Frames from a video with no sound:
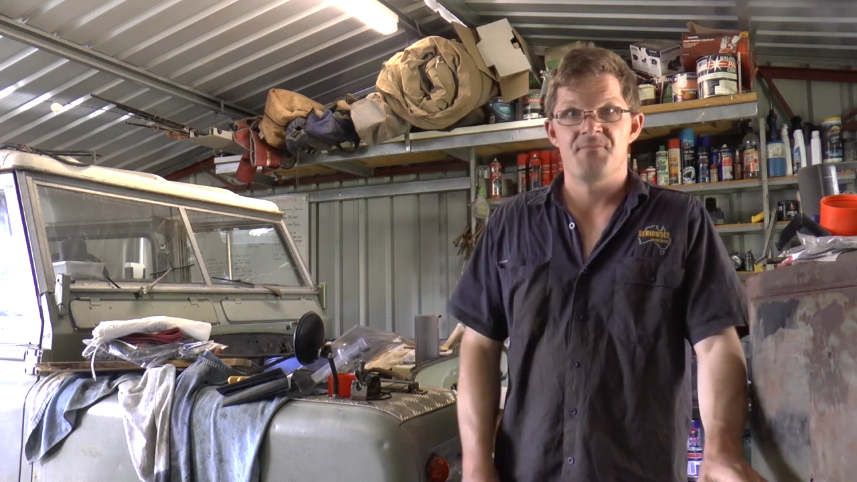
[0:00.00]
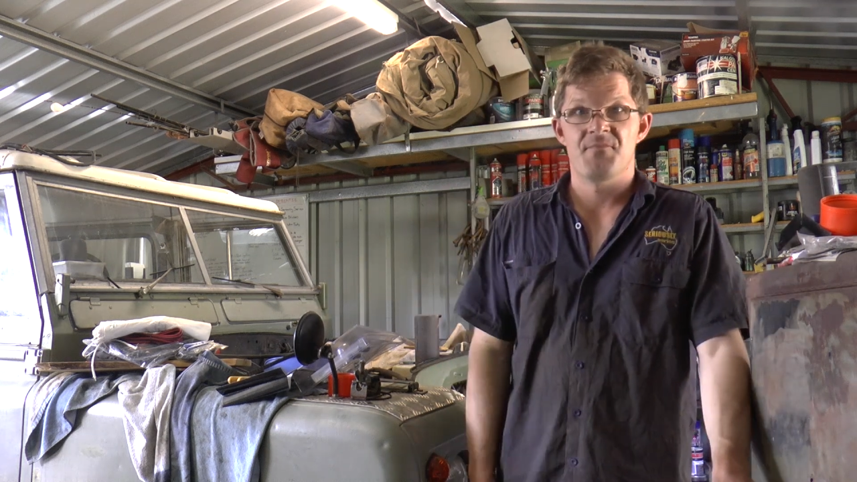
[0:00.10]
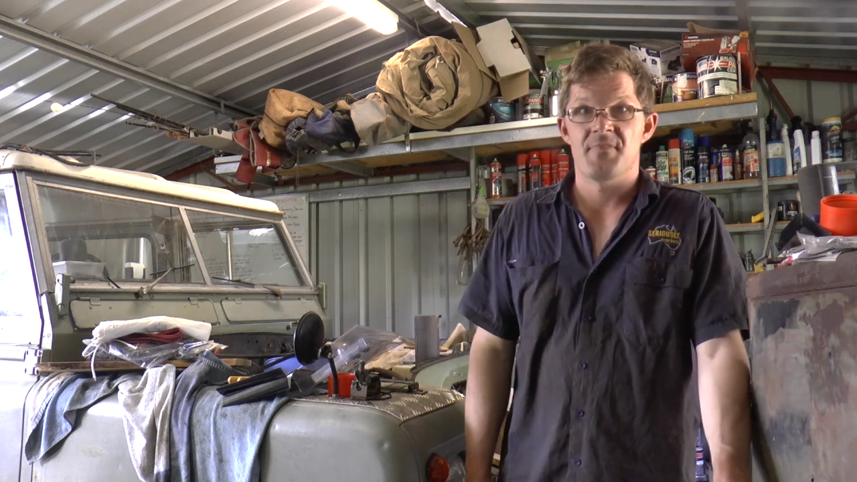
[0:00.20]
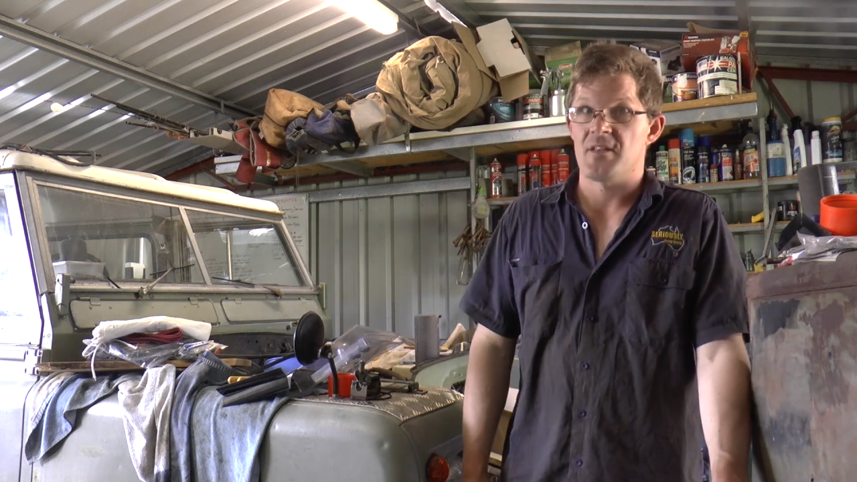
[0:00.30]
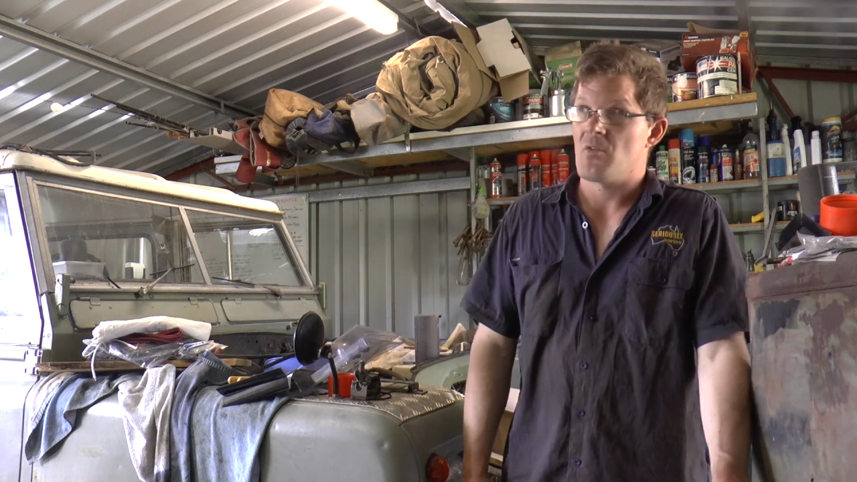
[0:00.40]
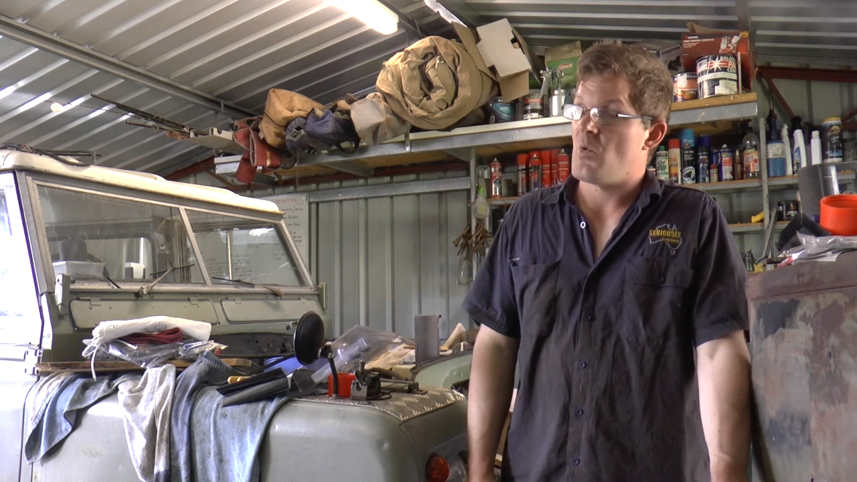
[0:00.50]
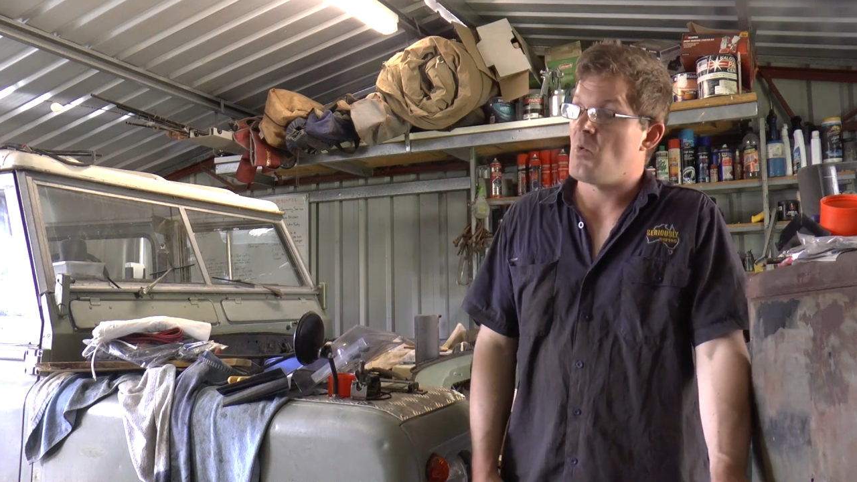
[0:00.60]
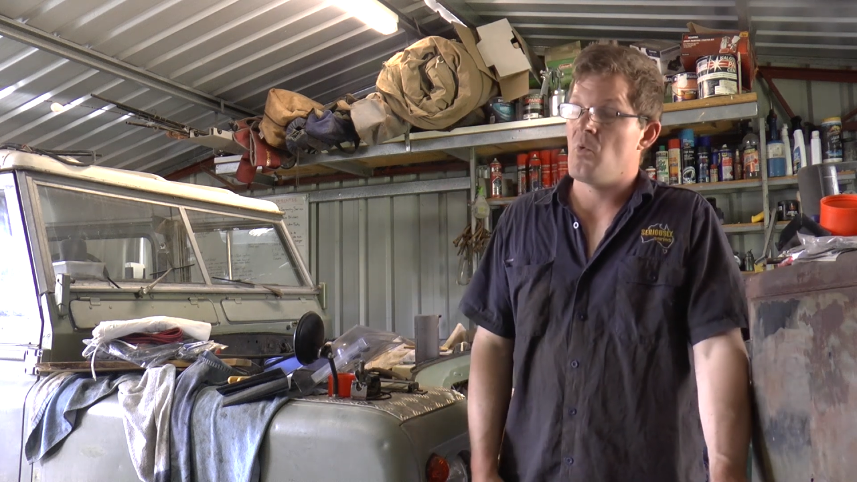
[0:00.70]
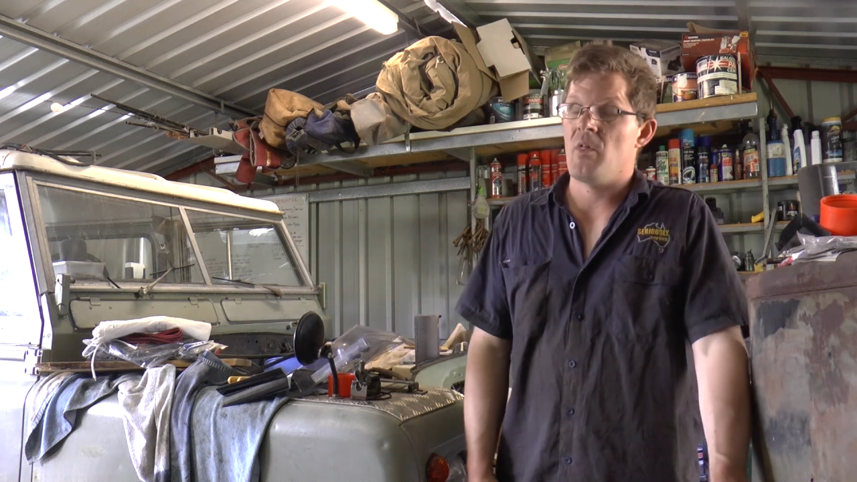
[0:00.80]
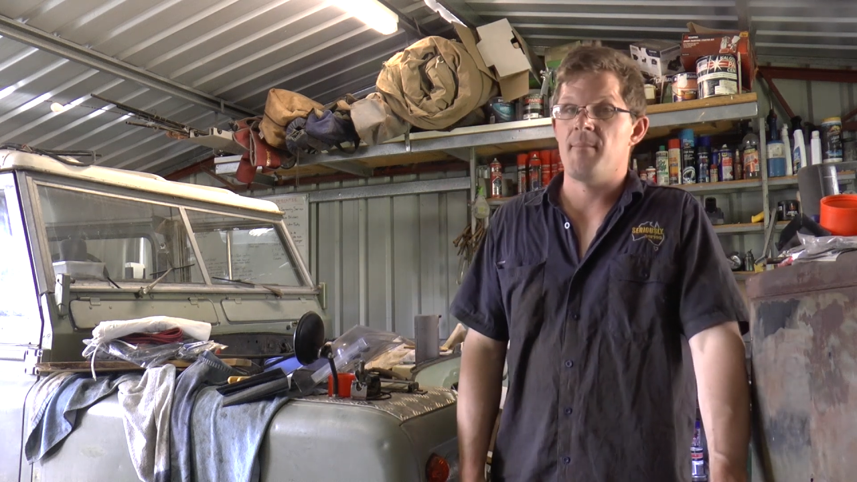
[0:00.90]
That's
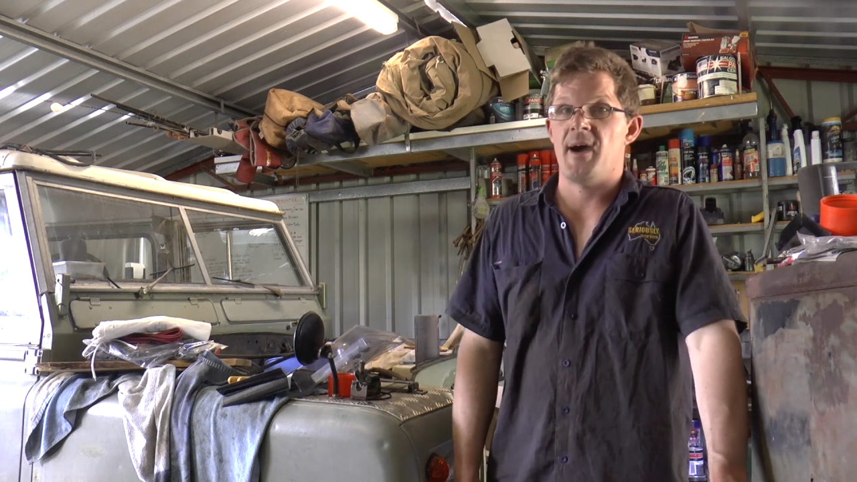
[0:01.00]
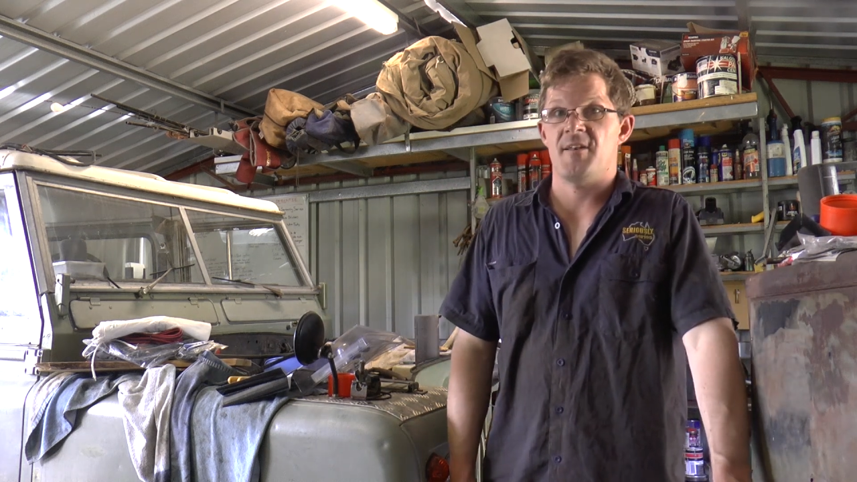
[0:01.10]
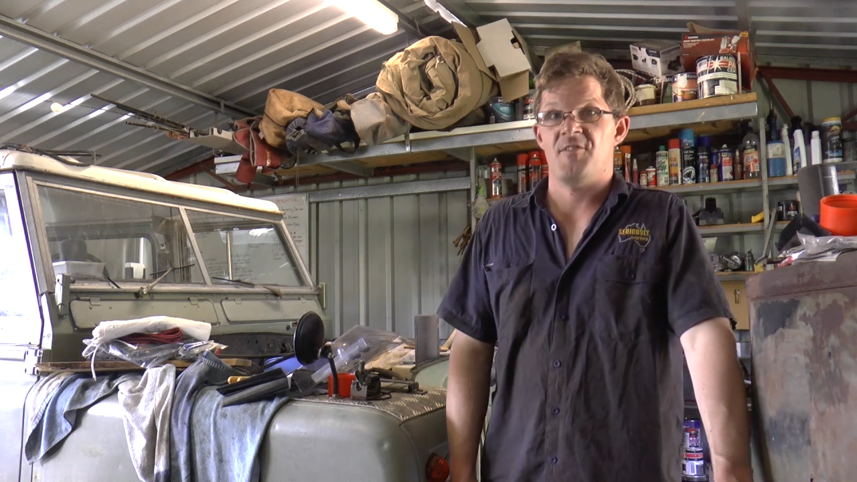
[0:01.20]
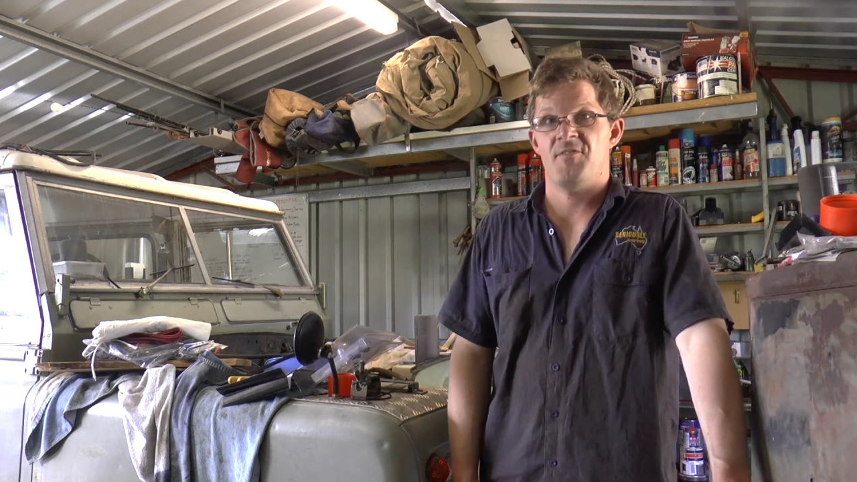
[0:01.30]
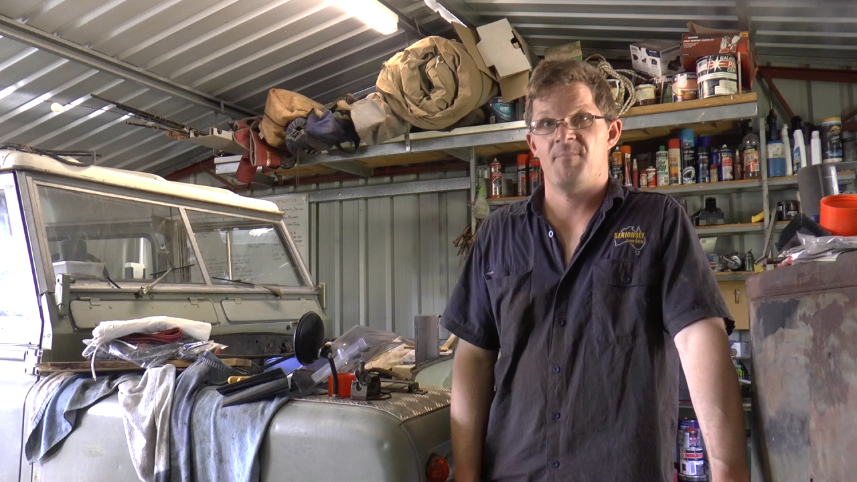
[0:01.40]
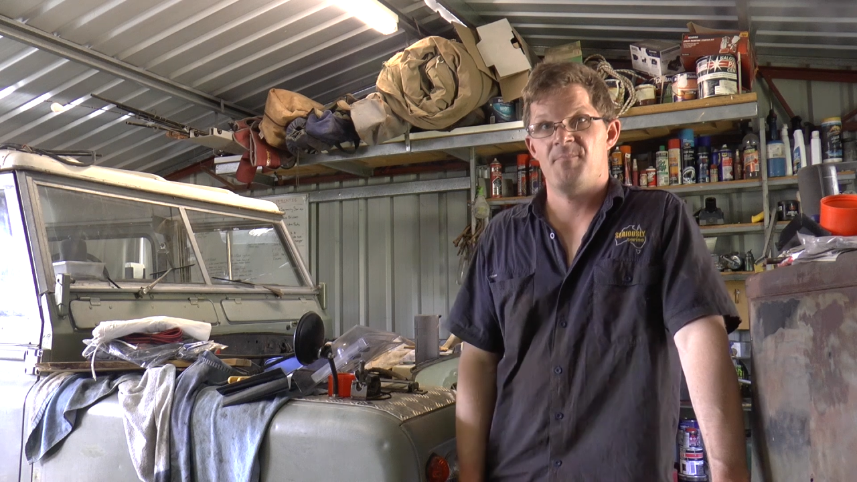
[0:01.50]
all that matters.